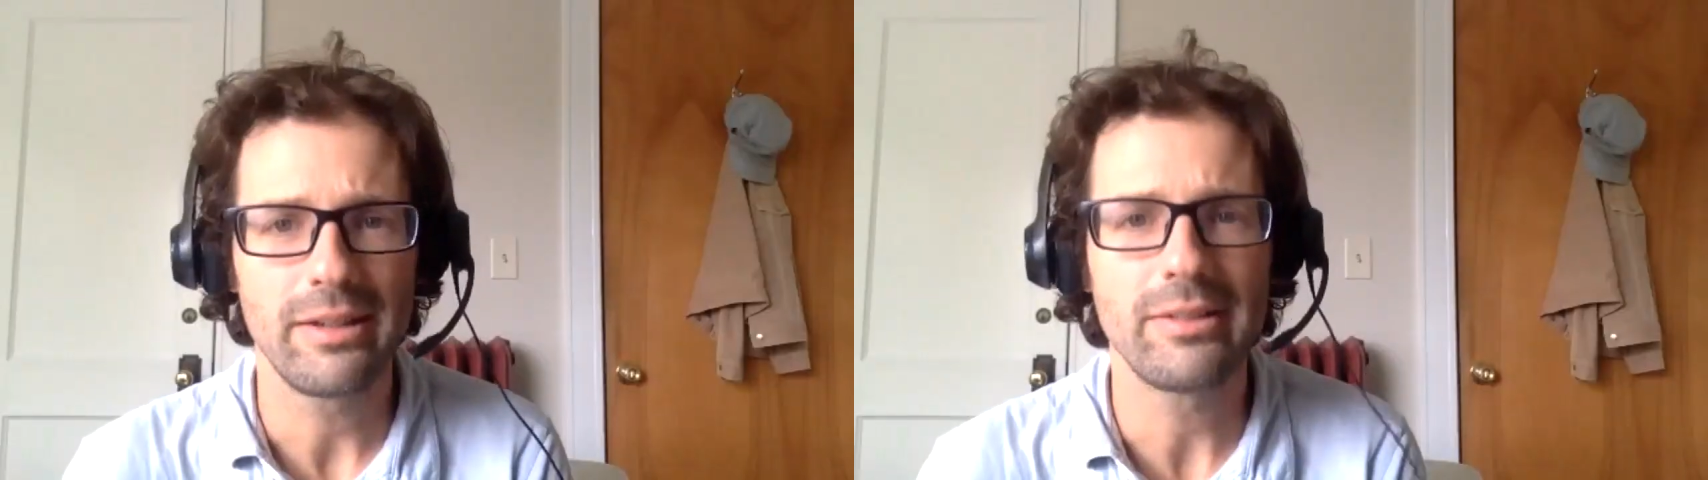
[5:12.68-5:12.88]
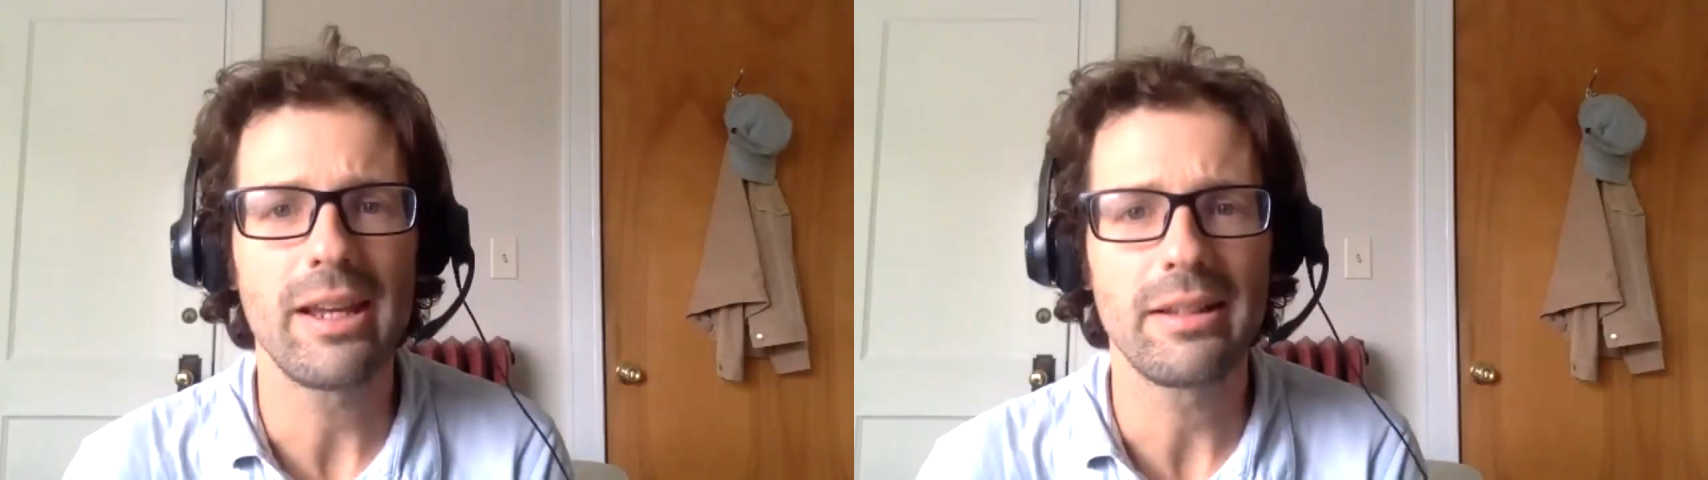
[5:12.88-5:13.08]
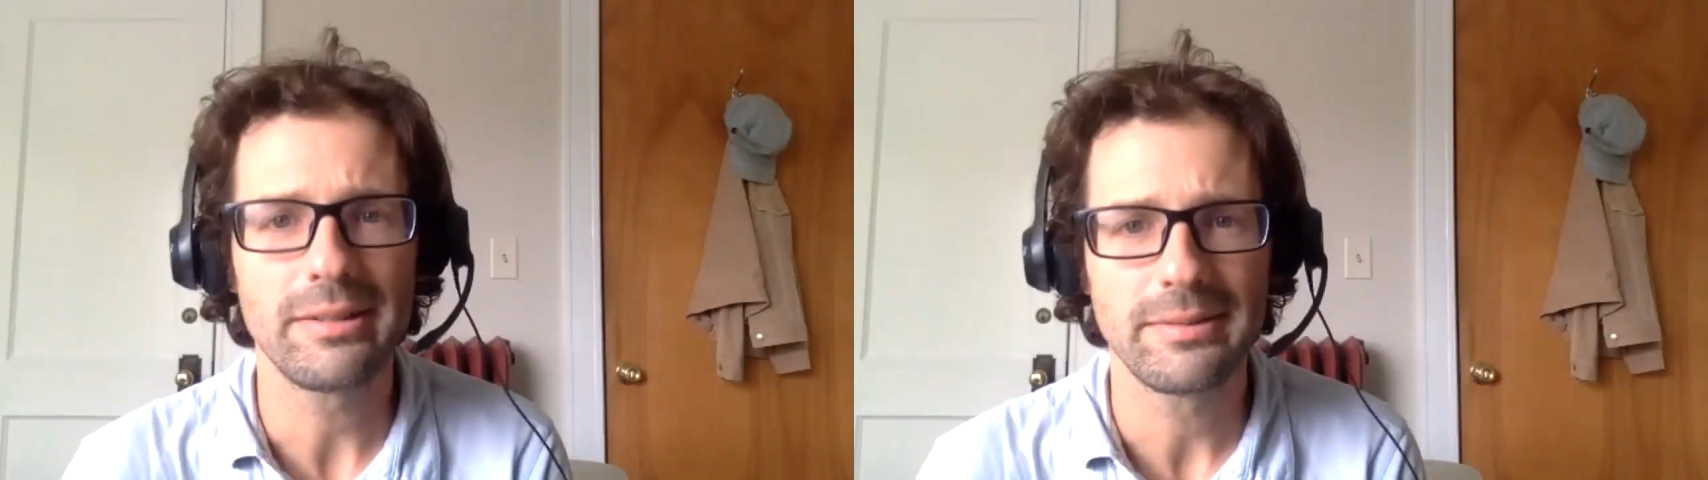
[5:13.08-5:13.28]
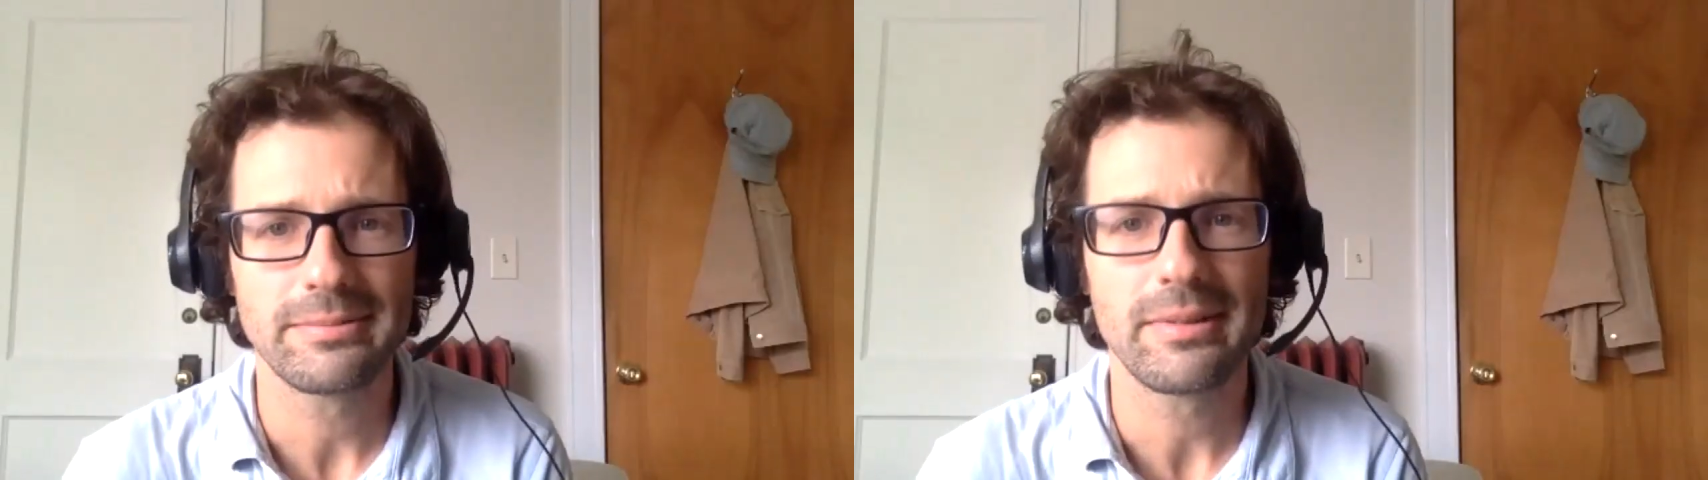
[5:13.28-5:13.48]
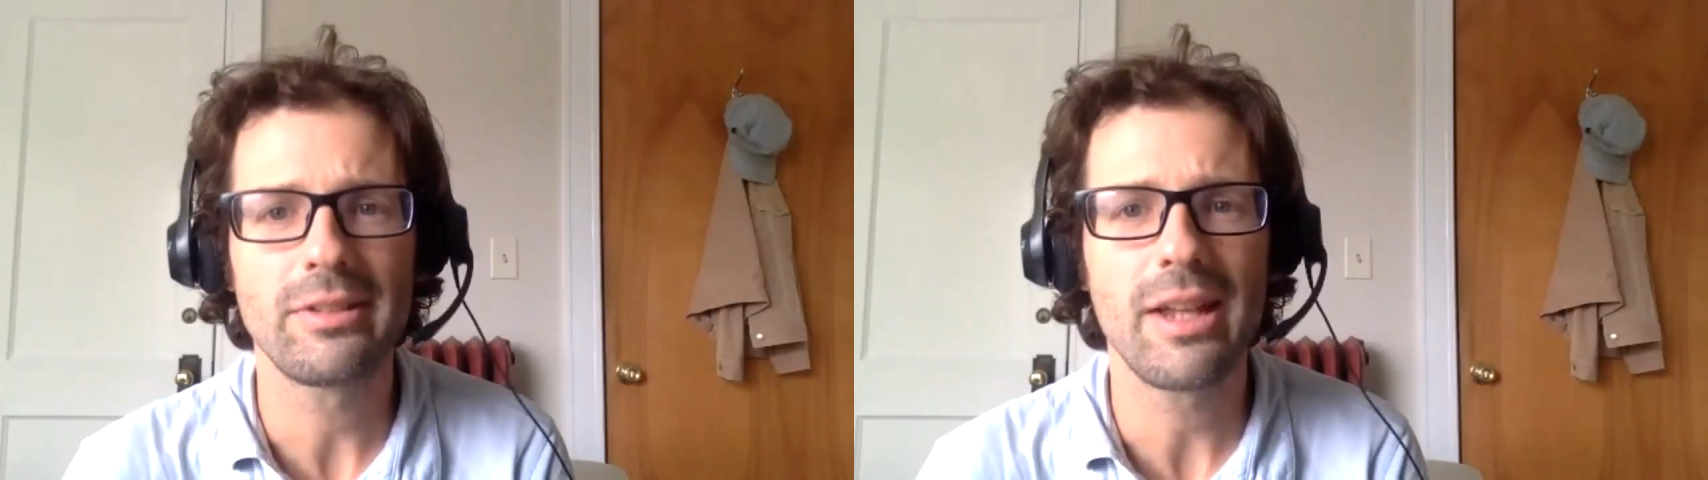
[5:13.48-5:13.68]
Exactly.
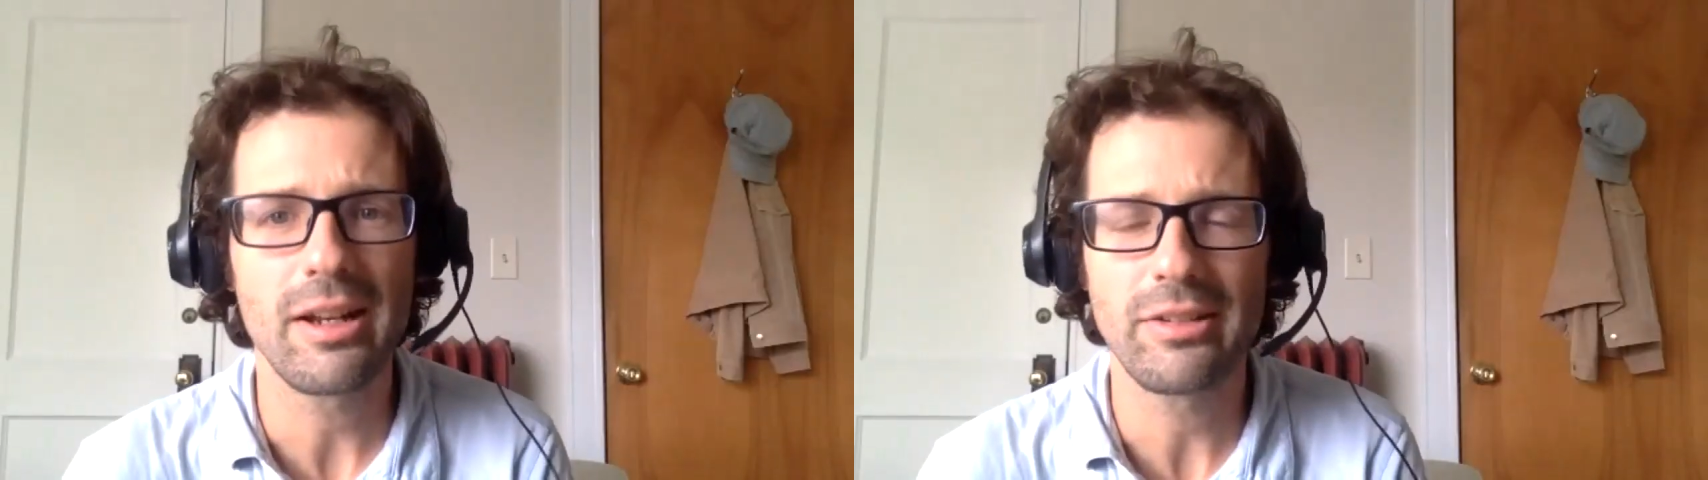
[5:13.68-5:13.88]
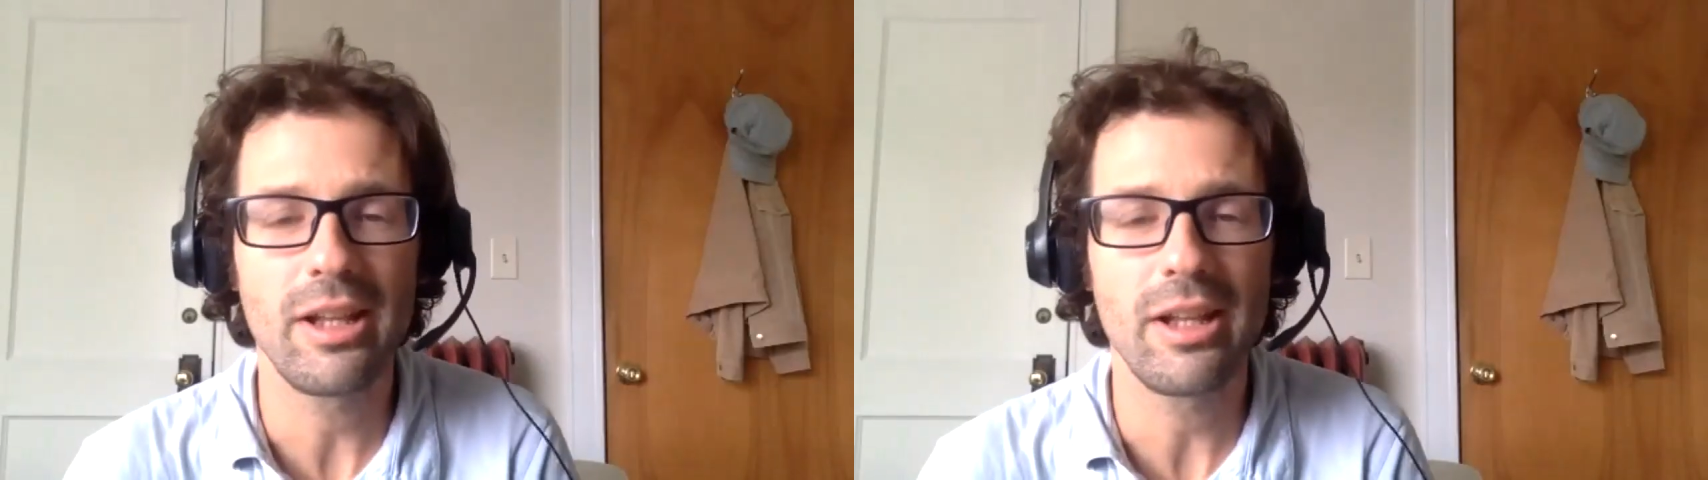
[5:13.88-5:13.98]
It's not, the,